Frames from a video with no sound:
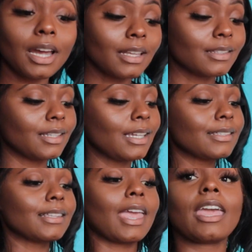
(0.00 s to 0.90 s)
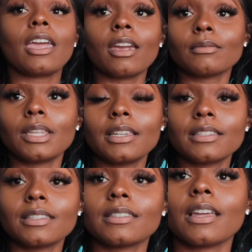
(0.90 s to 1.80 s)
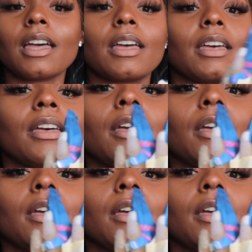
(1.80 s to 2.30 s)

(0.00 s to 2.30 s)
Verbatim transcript: guys, blend like you were push it yesterday.